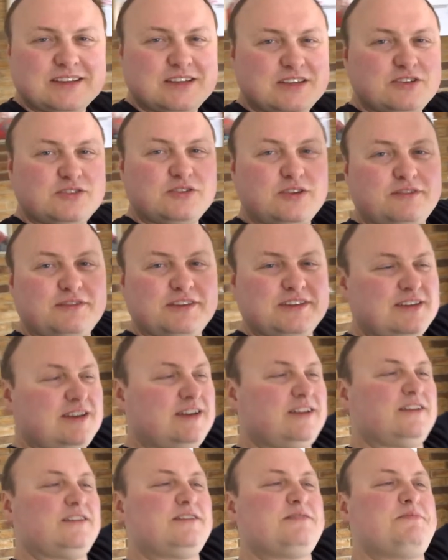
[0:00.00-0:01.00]
So I've
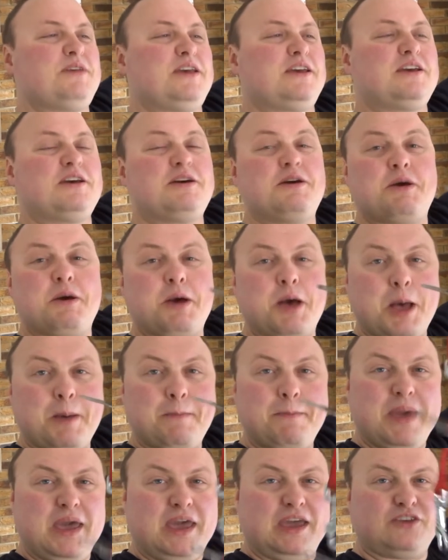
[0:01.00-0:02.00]
decided to make a
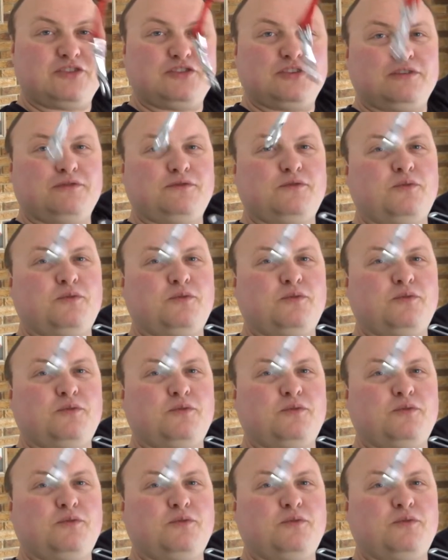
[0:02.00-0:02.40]
makeshift